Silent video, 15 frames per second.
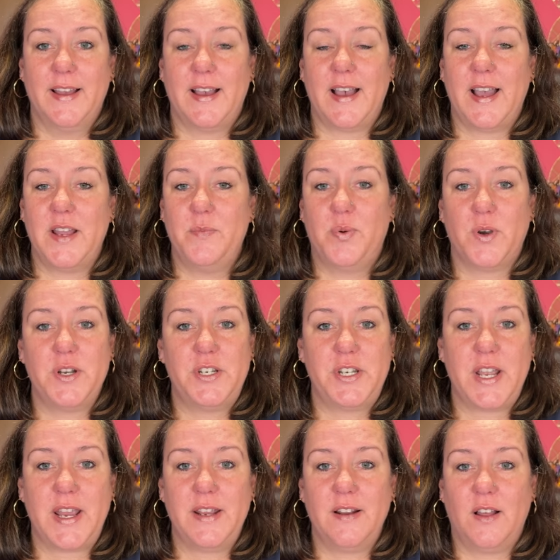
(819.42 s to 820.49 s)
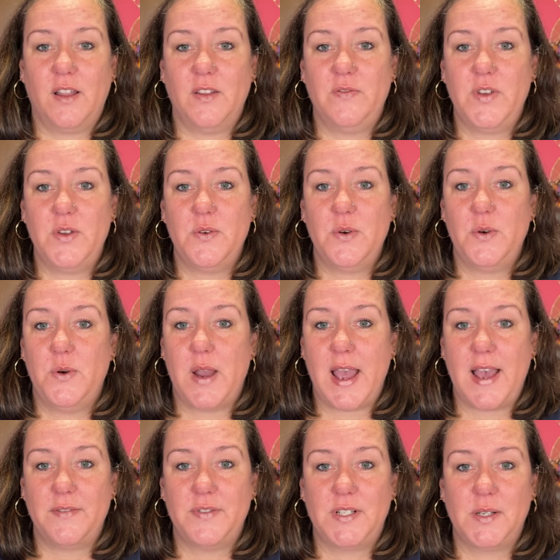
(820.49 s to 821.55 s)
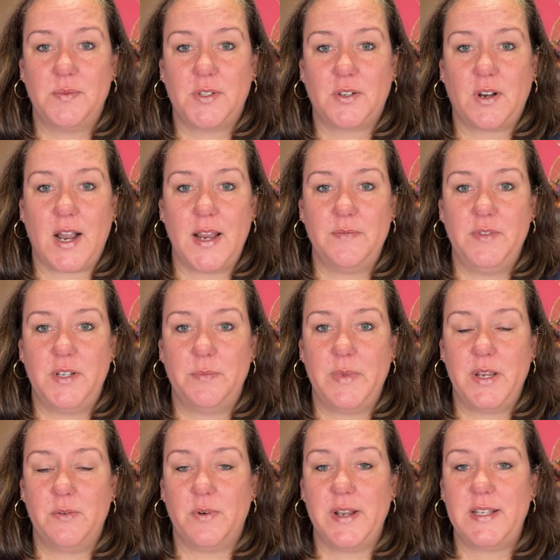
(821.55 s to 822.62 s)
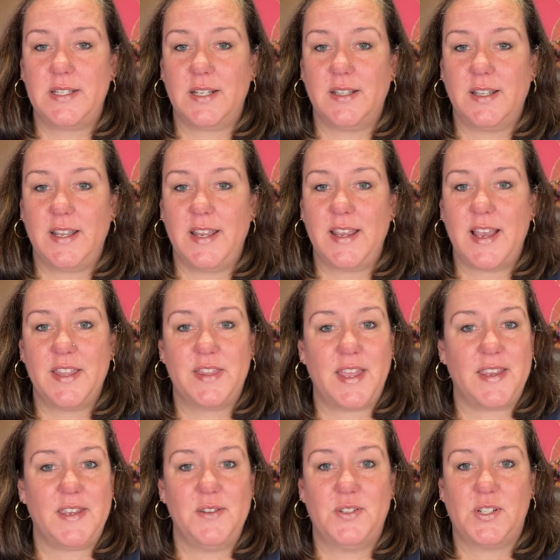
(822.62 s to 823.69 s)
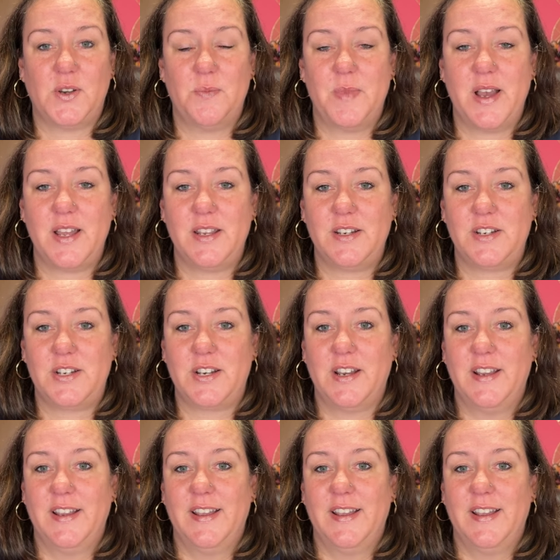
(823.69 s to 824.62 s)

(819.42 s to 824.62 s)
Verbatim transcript: I appreciate all of you who have subscribed to me recently. I thank you so much.